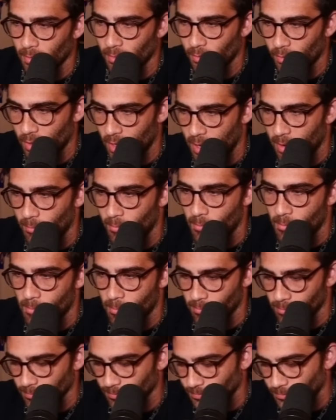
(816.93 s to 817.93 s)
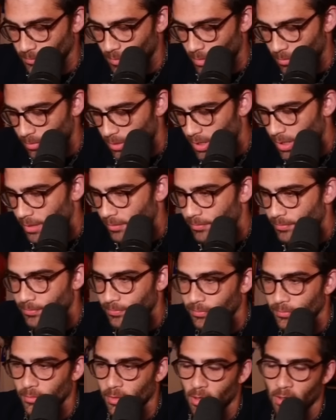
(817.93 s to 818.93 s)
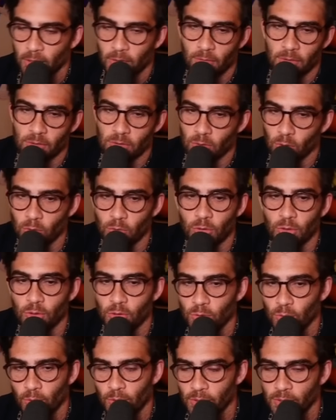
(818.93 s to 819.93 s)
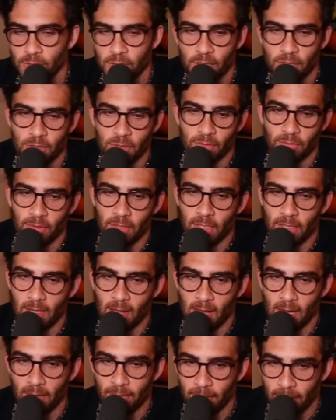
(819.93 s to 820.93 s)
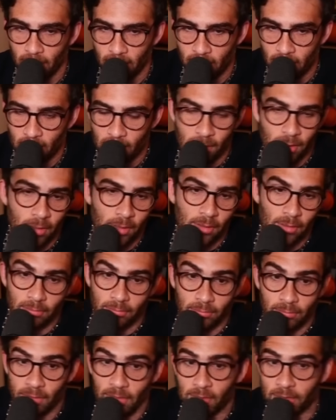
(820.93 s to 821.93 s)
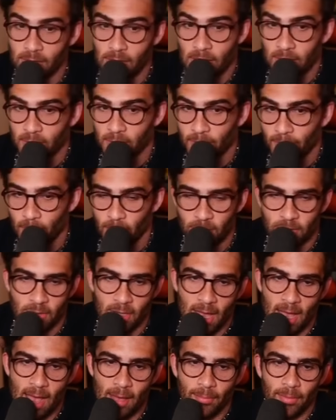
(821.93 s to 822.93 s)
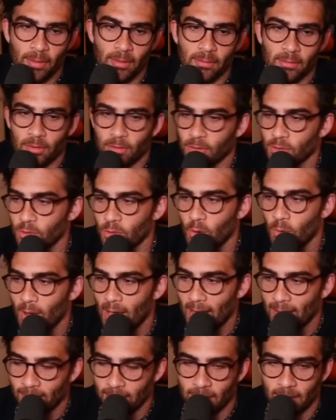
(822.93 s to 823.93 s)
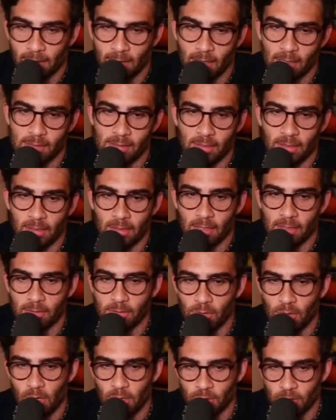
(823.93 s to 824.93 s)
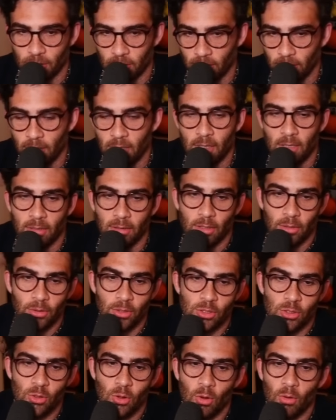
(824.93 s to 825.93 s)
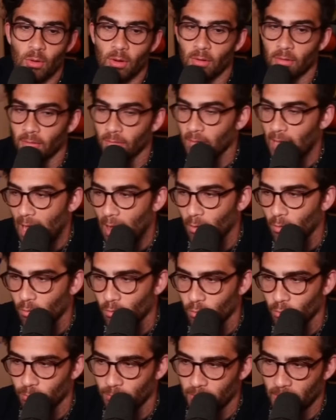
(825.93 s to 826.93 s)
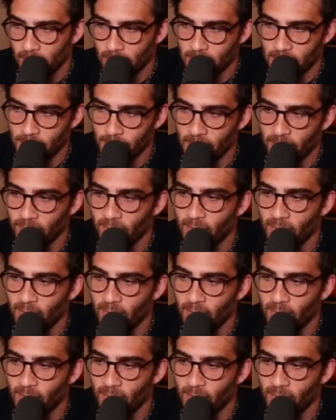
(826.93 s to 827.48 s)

Okay? But under a socialist organization of the economy, it's not supposed to happen. There is no ethnic cleansing in that structure. There is no outgroup that needs to be